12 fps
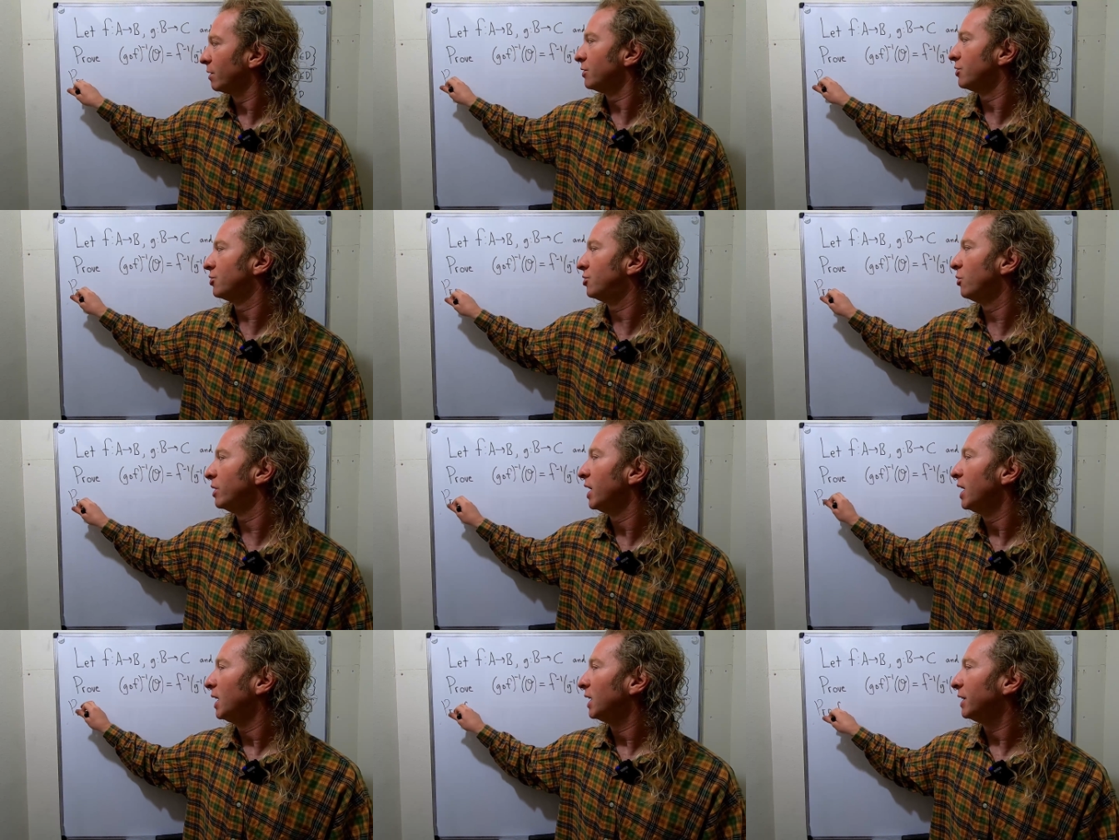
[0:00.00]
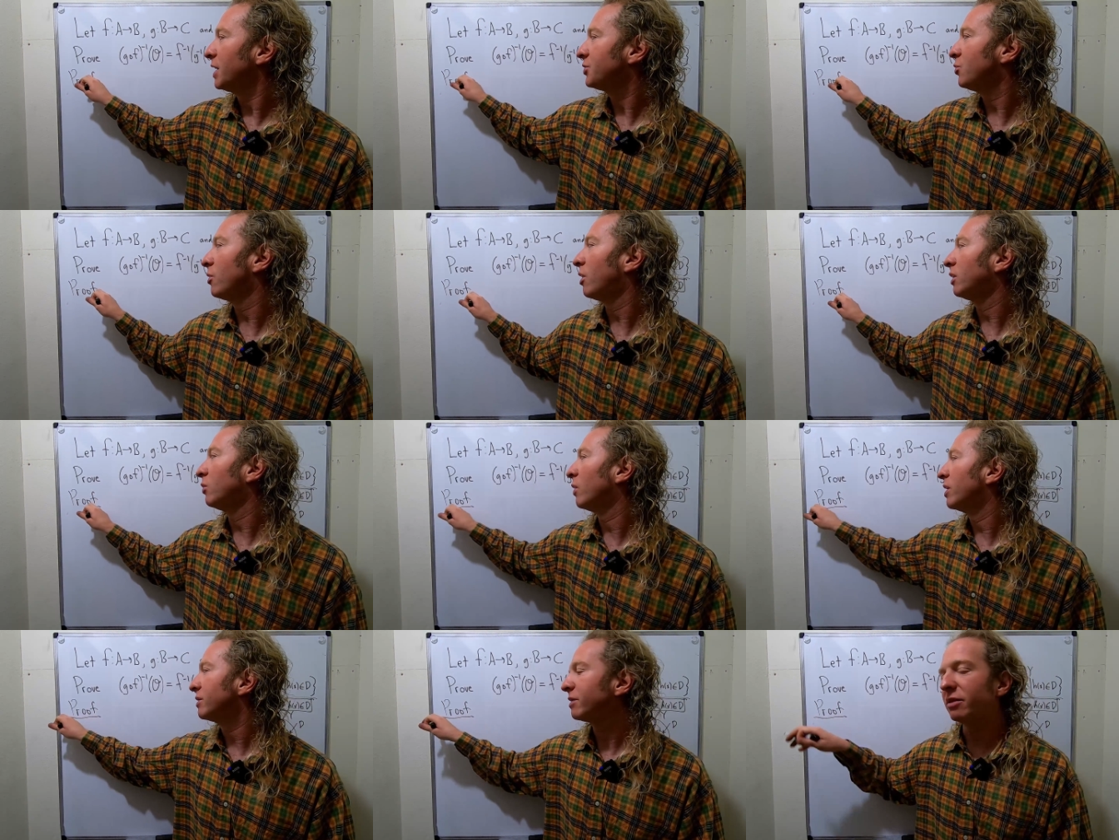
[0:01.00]
let's just do it. Let's do it all at
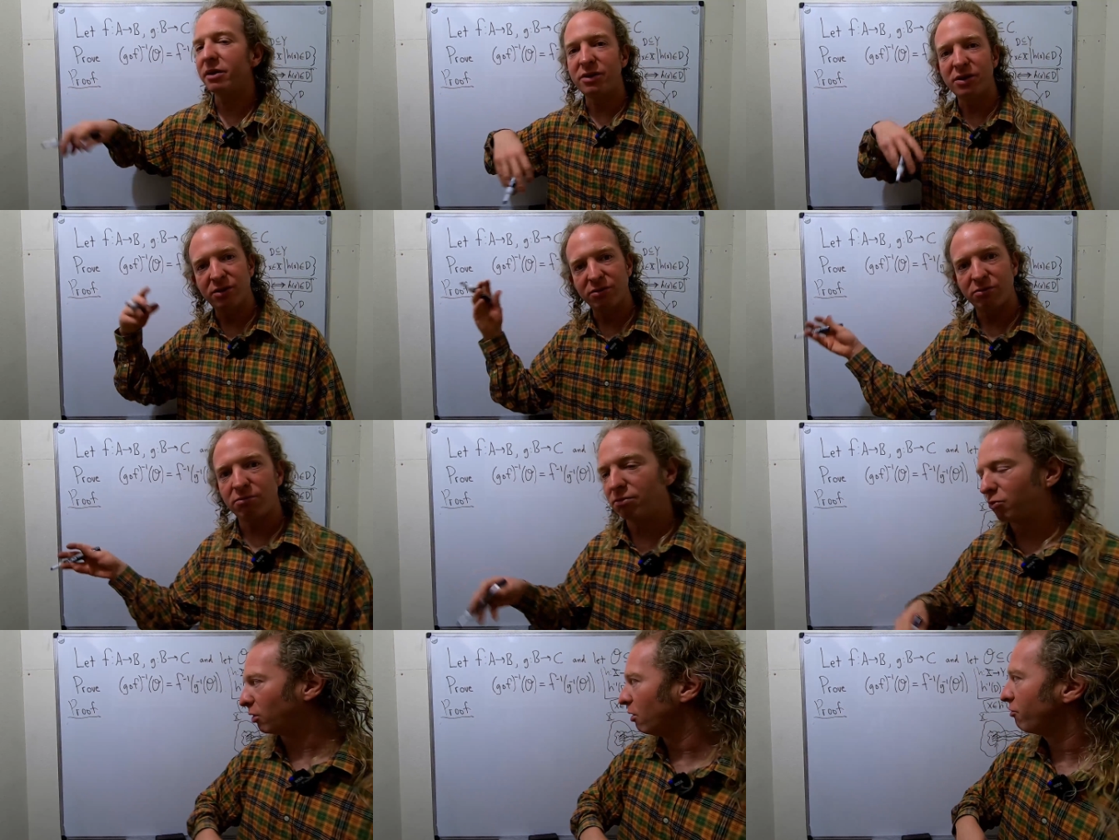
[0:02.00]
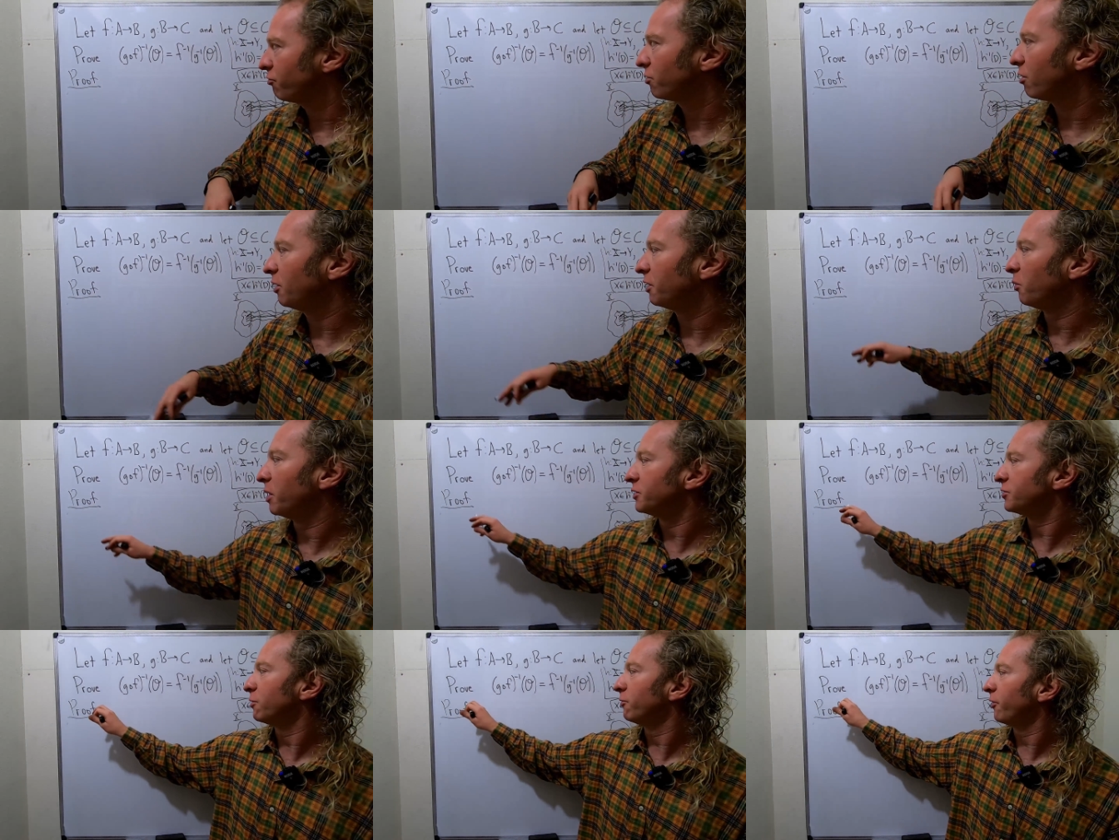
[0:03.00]
once. Let's just go through it all at
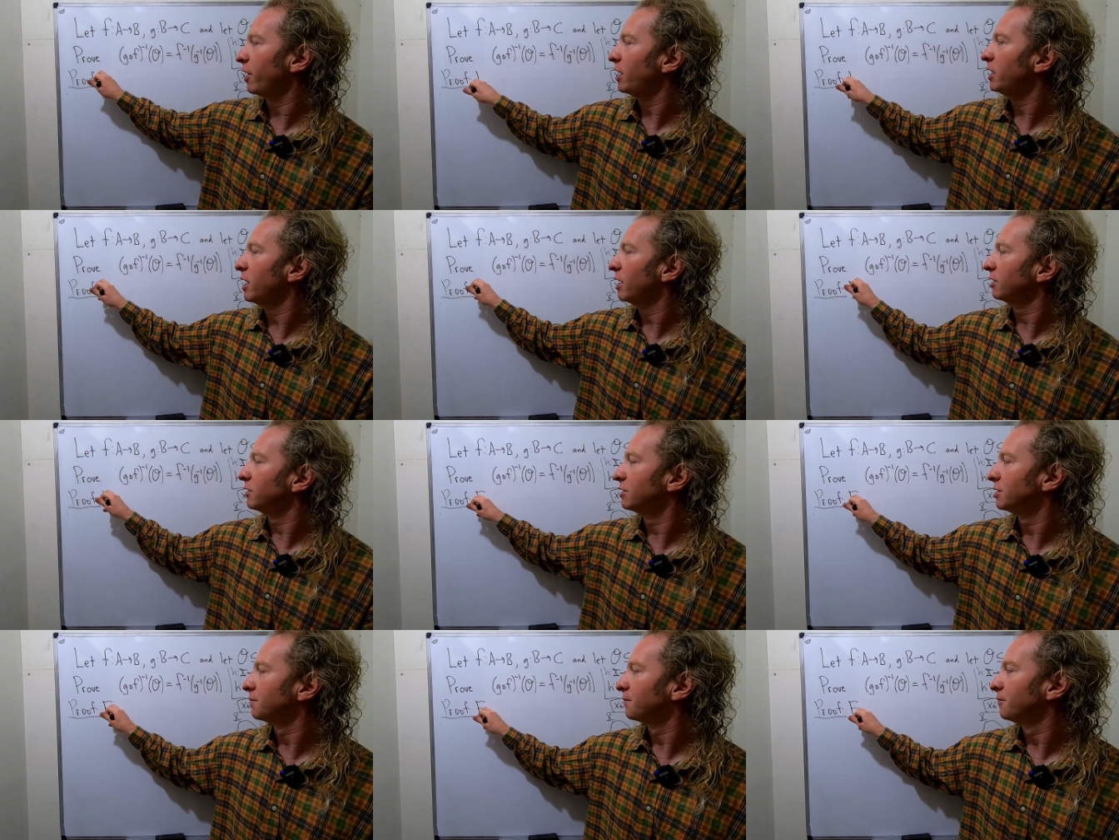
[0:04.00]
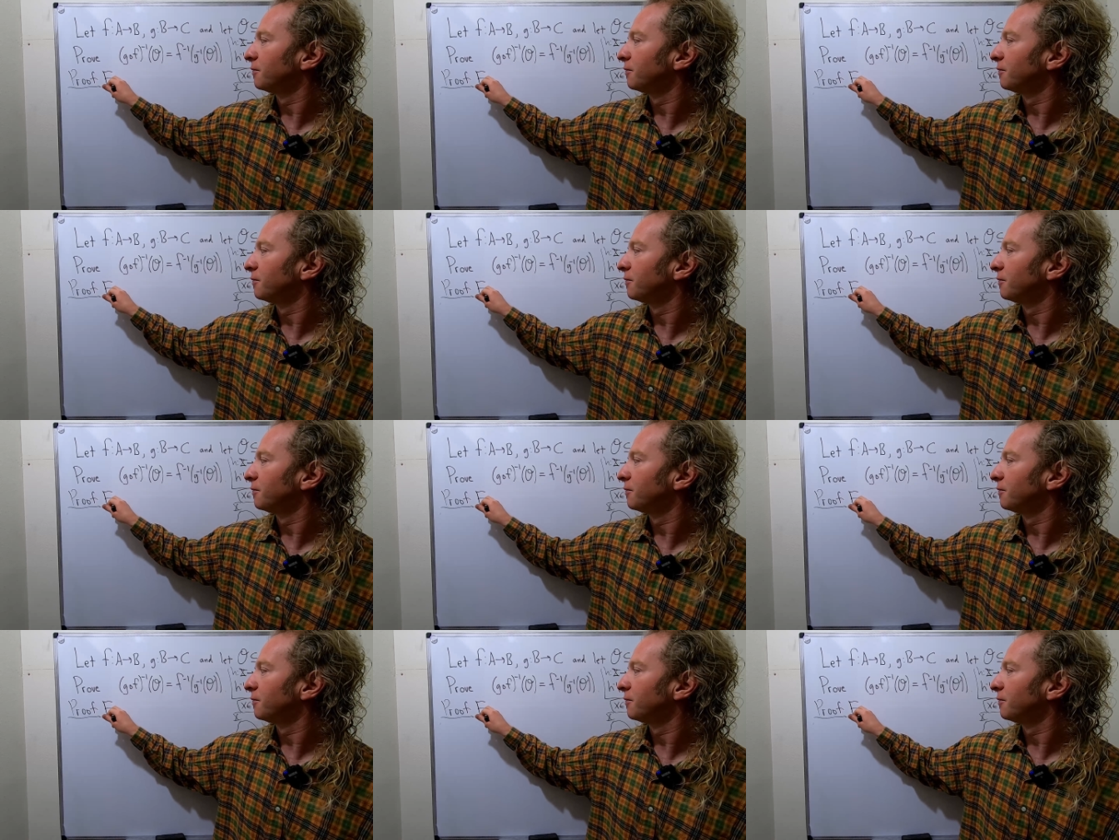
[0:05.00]
once. So for any X,